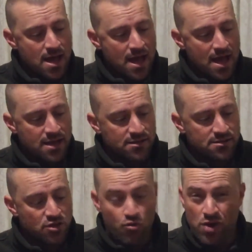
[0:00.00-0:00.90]

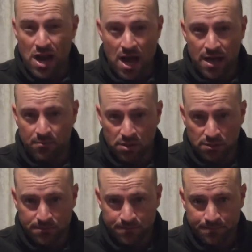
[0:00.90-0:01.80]
and reliable.
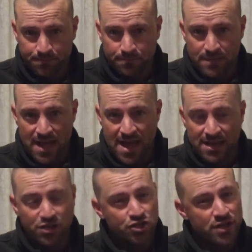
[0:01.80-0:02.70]
And
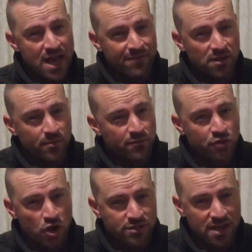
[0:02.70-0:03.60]
it should have a little bit of
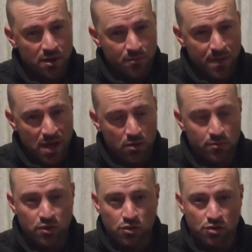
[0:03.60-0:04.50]
knockdown power
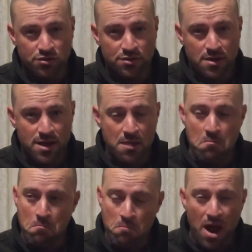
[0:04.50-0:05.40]
because
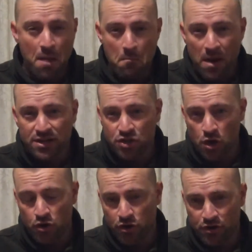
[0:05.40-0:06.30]
I might go
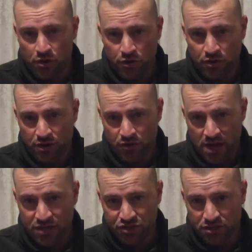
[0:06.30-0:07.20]
on an
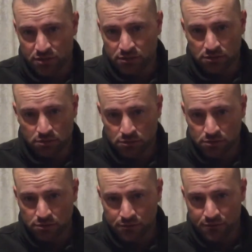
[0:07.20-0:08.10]
occasional
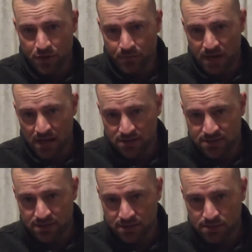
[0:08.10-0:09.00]
vermin
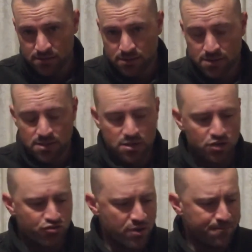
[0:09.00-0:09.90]
hunting
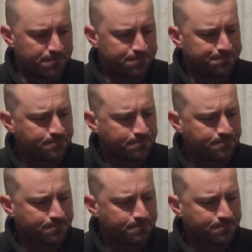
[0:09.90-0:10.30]
trip.